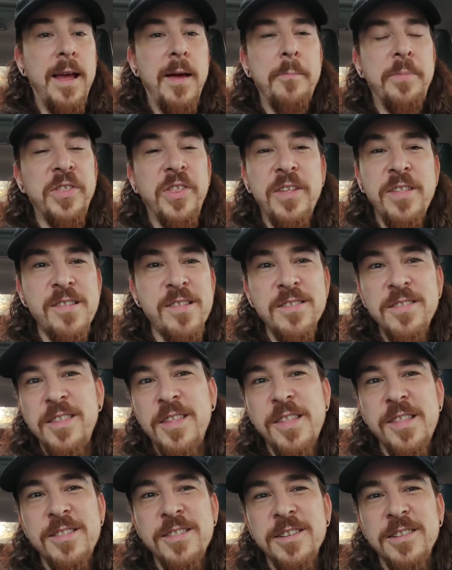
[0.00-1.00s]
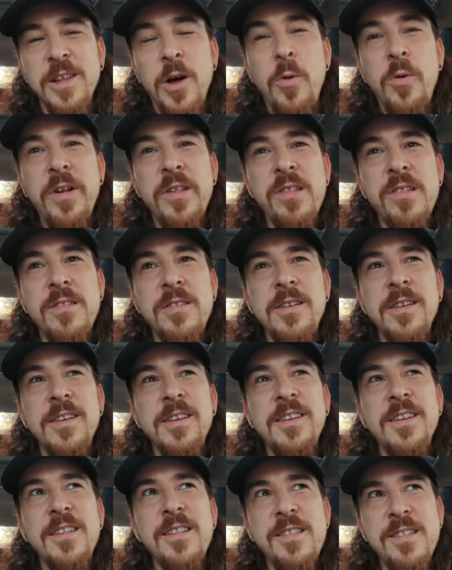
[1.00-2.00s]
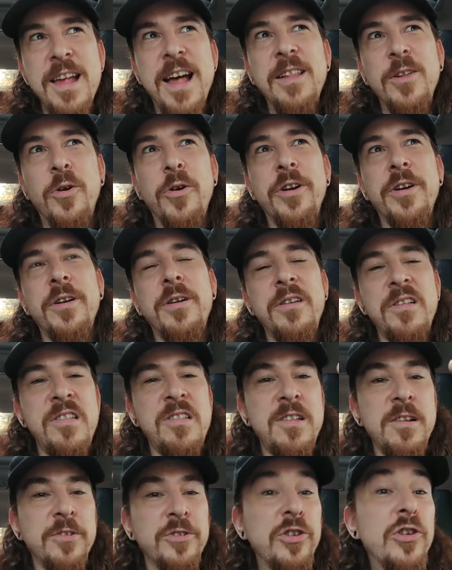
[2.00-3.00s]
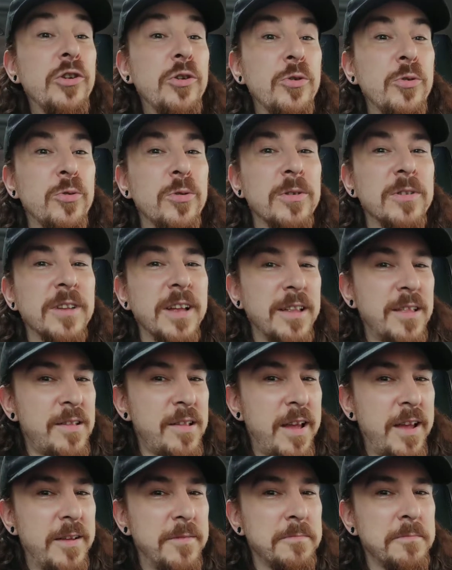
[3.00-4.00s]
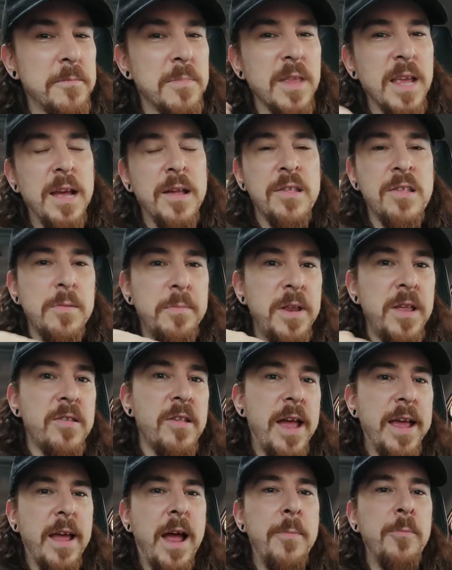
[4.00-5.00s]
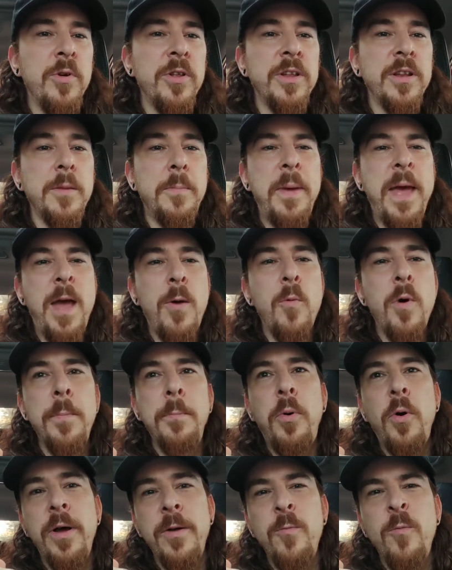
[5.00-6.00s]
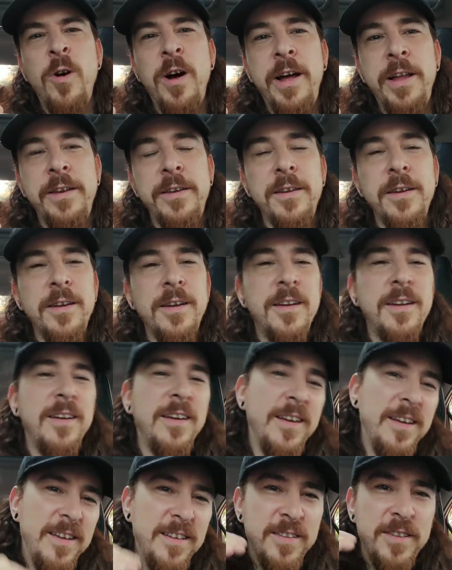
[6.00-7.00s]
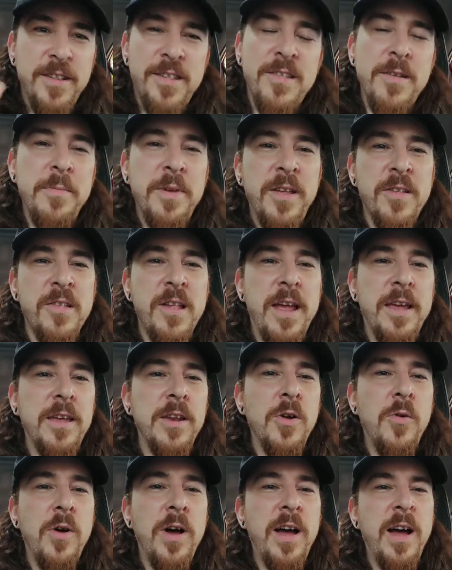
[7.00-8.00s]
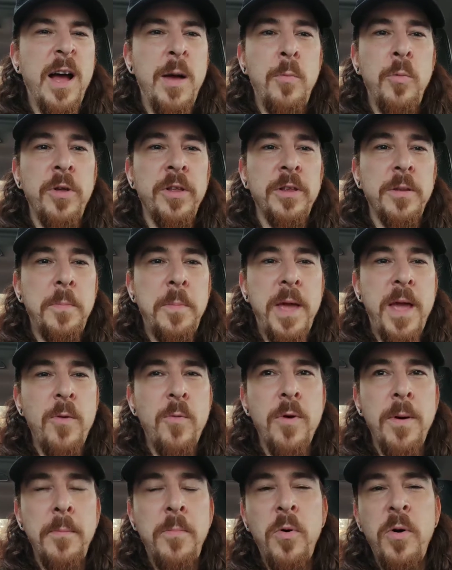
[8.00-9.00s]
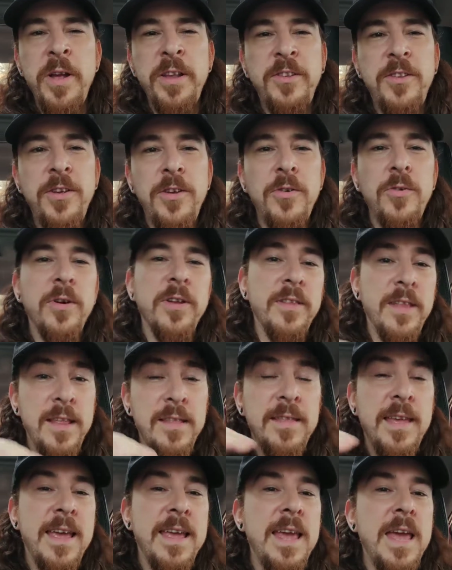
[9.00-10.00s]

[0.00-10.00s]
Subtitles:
but the lowest sell order is still 2, let's say. Somebody's like, I'm willing to pay 1.1. And somebody was like, you know what, I'm willing to pay 1.2. And then